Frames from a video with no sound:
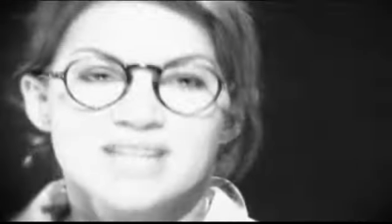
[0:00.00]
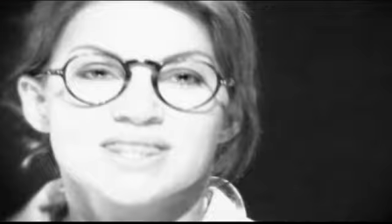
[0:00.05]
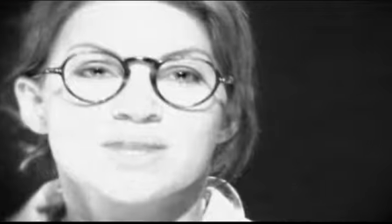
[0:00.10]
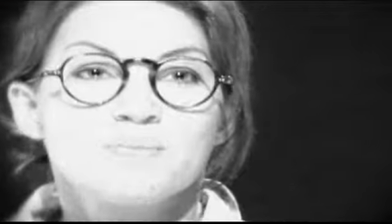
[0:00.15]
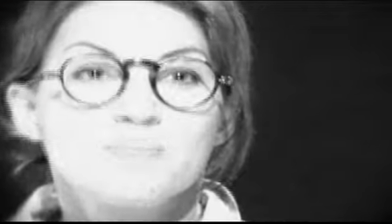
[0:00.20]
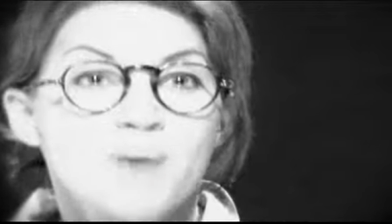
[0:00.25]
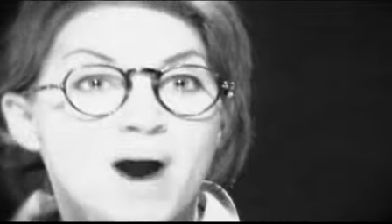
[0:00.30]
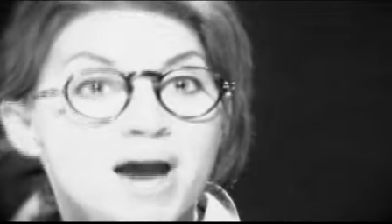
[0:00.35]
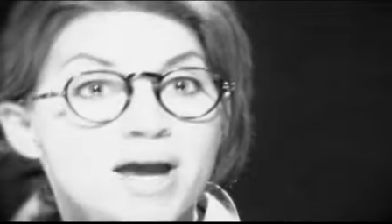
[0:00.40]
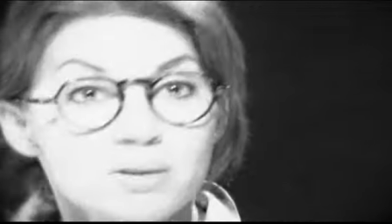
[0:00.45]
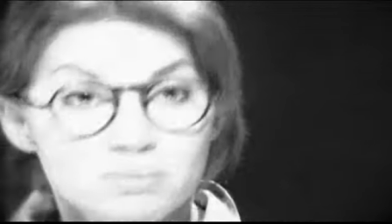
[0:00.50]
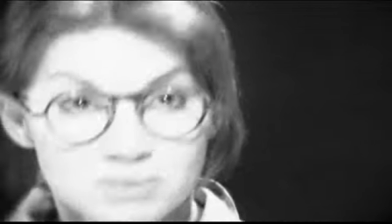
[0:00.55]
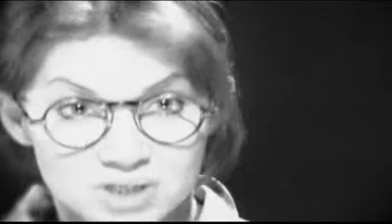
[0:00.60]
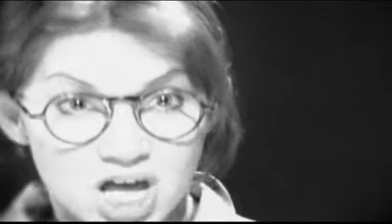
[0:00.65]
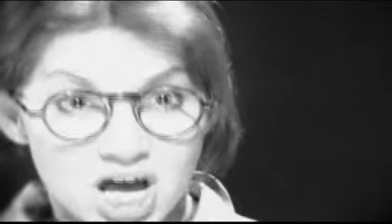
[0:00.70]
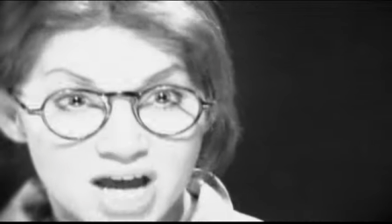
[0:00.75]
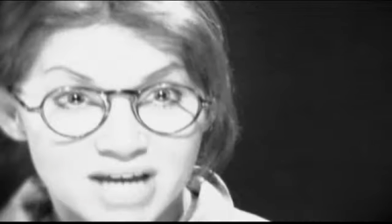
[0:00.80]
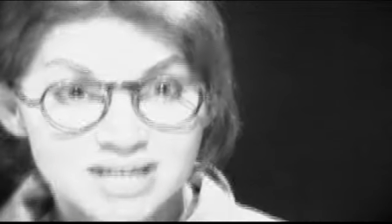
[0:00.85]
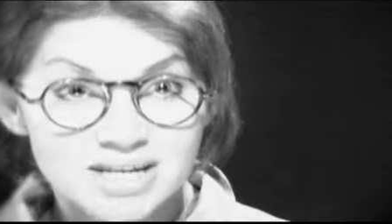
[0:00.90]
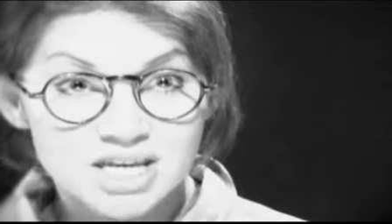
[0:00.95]
The bottom
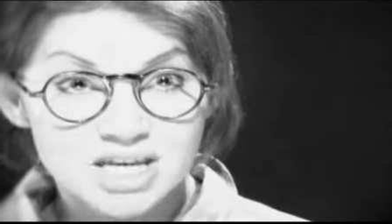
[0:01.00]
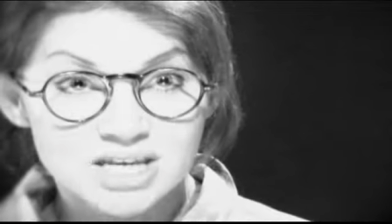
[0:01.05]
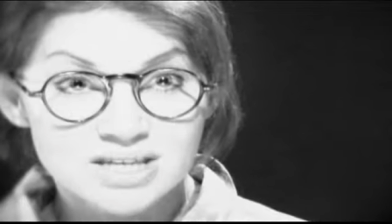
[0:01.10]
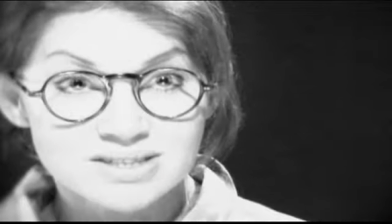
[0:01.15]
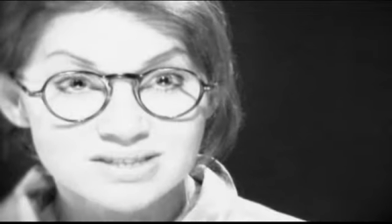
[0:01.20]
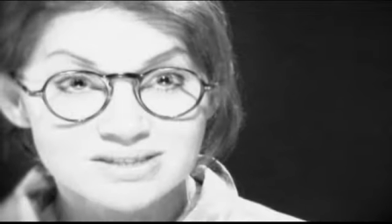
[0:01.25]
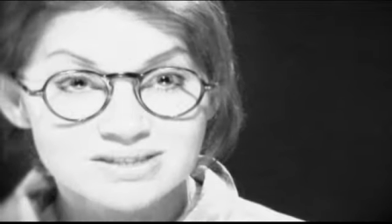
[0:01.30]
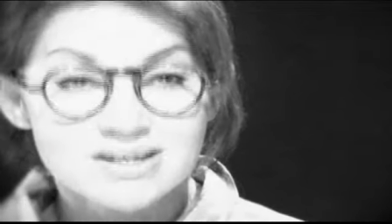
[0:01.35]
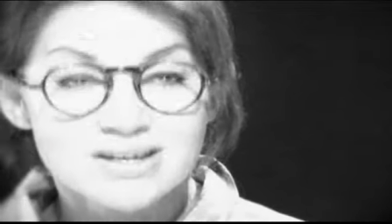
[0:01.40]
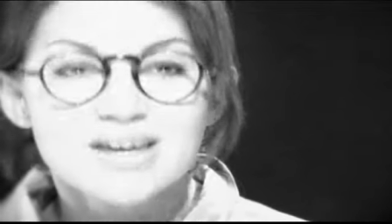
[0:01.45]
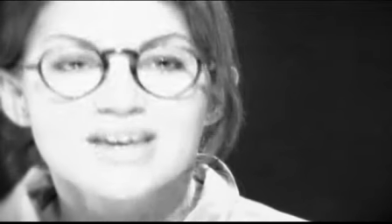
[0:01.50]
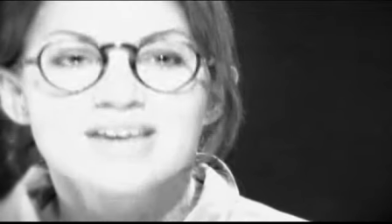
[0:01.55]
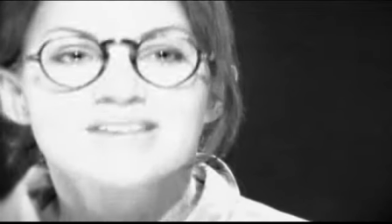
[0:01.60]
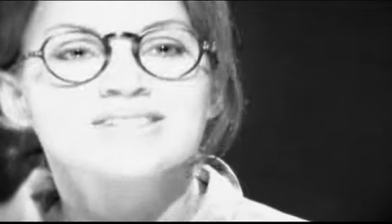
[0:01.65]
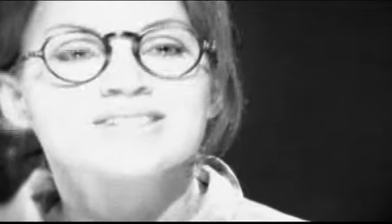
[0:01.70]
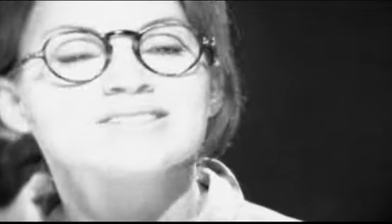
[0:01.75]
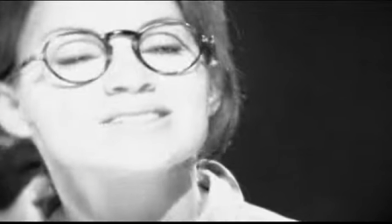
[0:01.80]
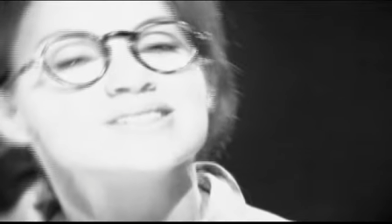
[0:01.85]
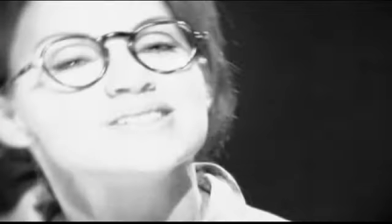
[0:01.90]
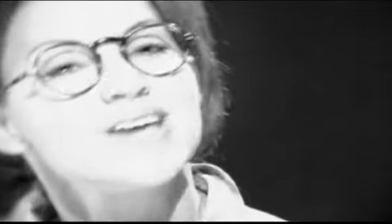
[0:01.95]
line is is
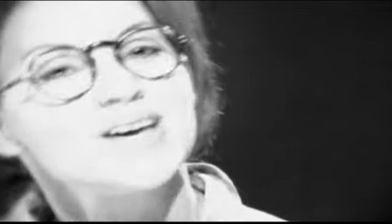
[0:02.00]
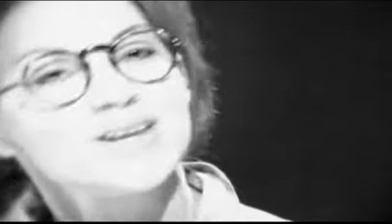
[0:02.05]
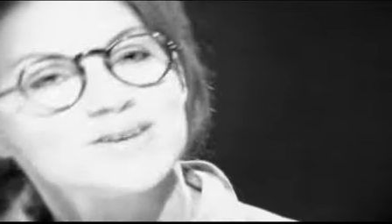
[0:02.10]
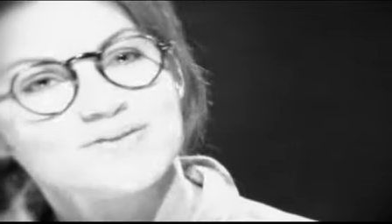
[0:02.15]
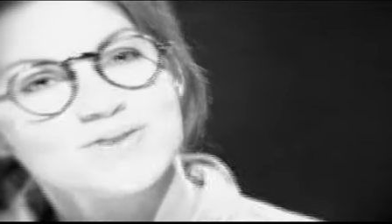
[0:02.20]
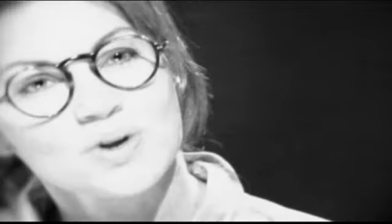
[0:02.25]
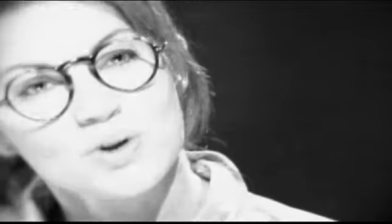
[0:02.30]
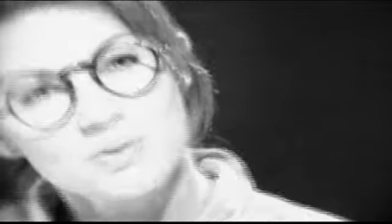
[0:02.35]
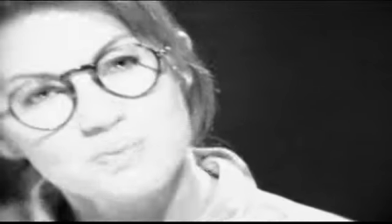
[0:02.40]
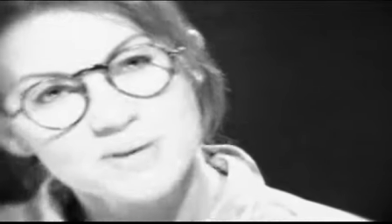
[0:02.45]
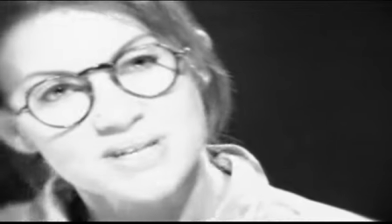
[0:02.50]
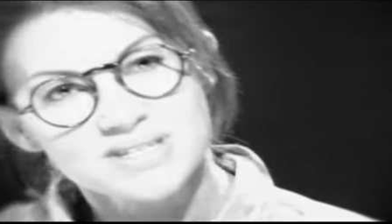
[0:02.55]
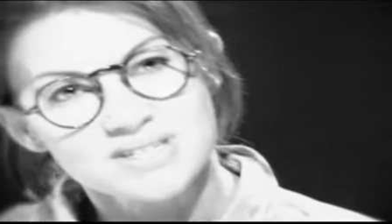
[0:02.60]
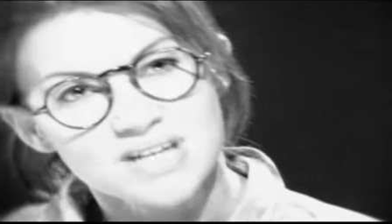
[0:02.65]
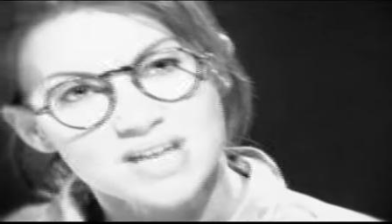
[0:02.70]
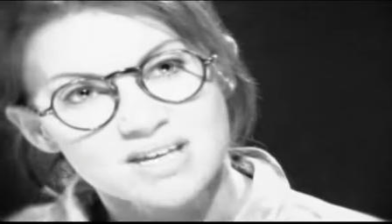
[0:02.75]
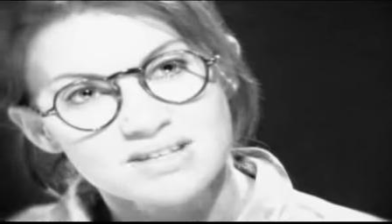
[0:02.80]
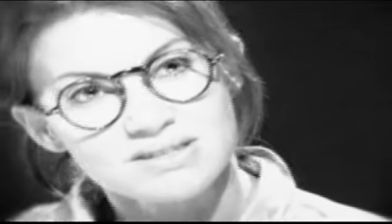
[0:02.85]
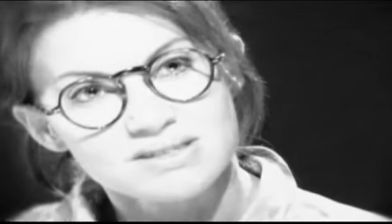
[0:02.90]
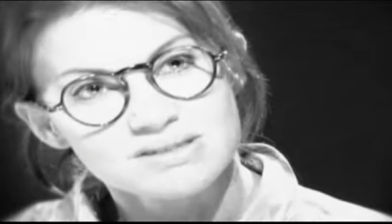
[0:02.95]
it's none of your
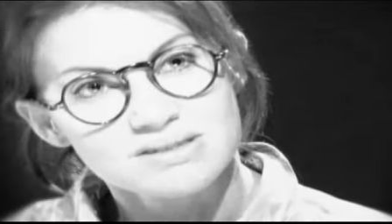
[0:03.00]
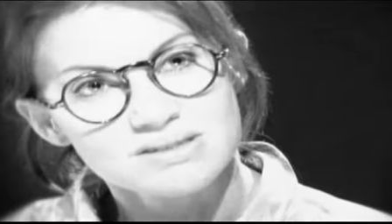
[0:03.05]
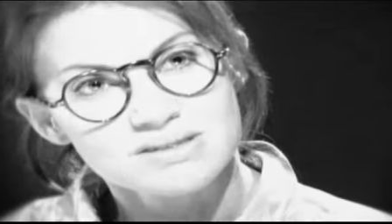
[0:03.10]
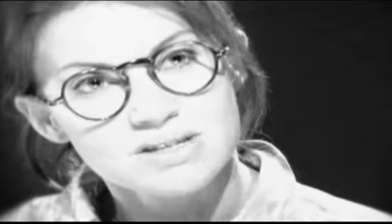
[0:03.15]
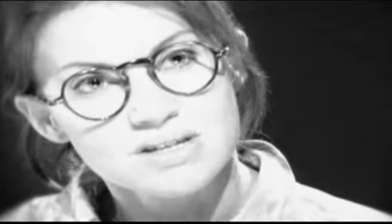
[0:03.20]
business.